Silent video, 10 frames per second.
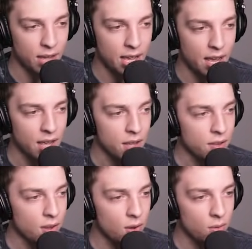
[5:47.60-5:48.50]
Okay, yeah.
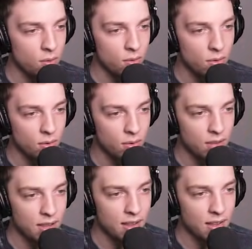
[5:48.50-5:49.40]
So.
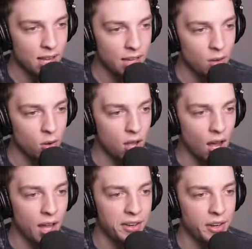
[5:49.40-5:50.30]
This is like a little
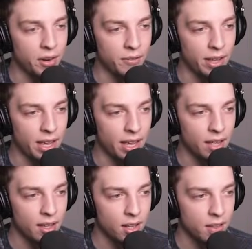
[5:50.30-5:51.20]
garden over
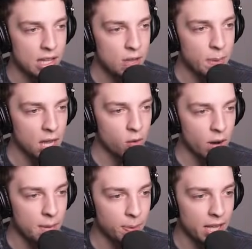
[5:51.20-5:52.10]
here. This would be a
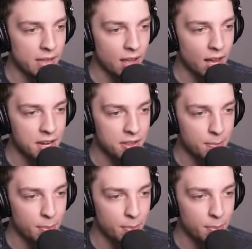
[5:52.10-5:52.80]
great place to hide as